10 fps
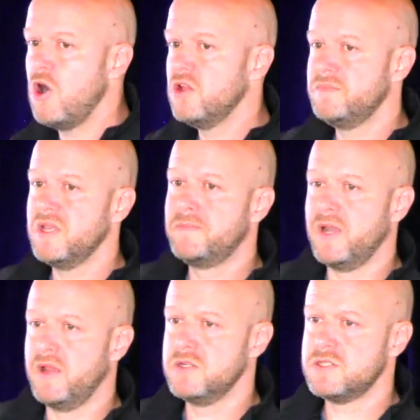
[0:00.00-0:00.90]
All the big
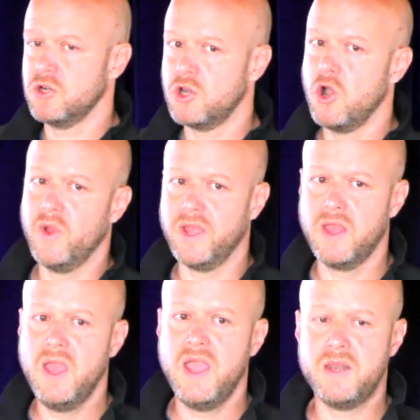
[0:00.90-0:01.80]
players are going
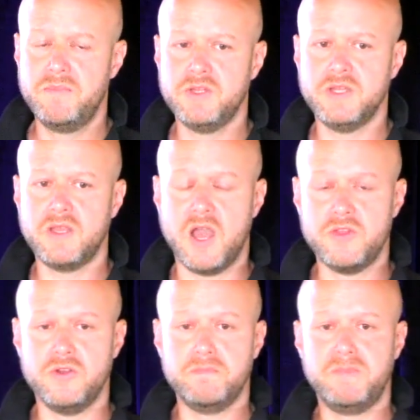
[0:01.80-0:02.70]
and
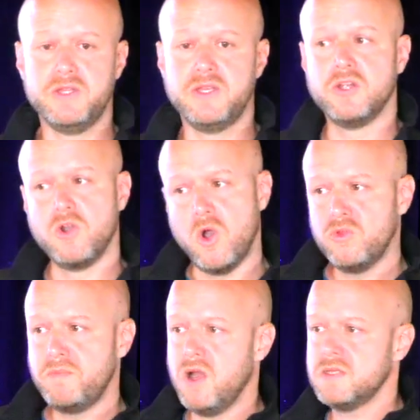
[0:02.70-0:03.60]
either building their
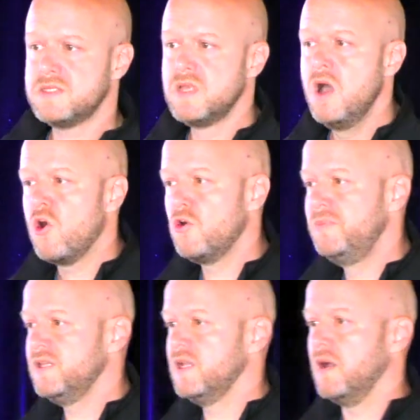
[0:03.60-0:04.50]
own bots, or
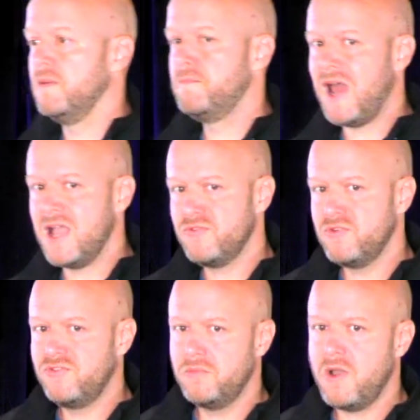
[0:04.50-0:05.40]
building a
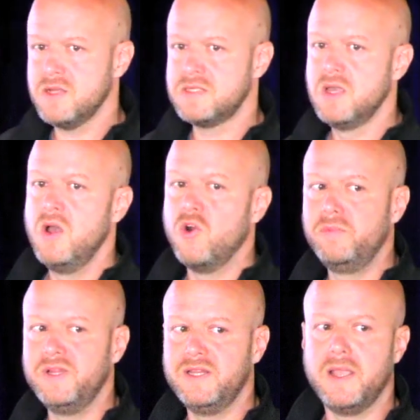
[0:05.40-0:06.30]
platform for bots, or
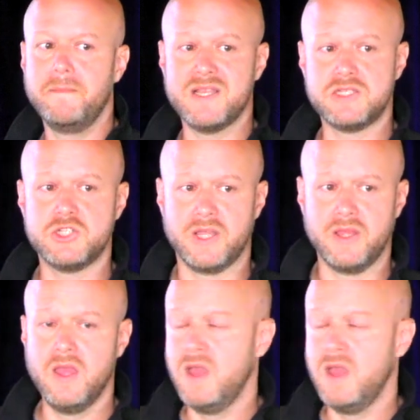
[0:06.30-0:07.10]
building a messaging